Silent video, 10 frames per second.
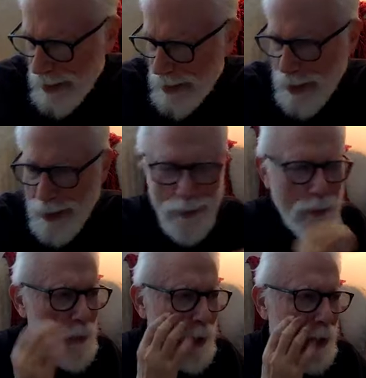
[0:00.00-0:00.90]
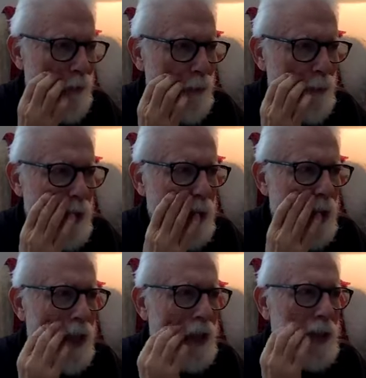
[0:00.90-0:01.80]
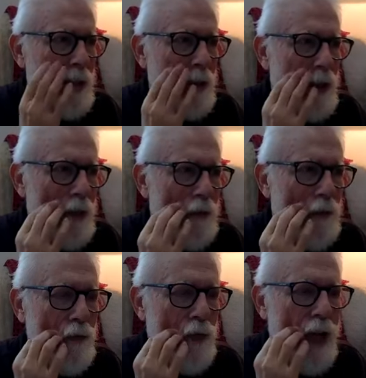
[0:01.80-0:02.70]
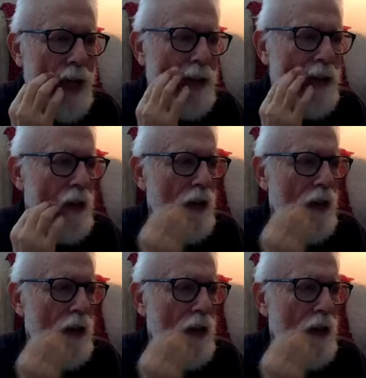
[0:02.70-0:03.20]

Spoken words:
take grief, but I get a lot of flack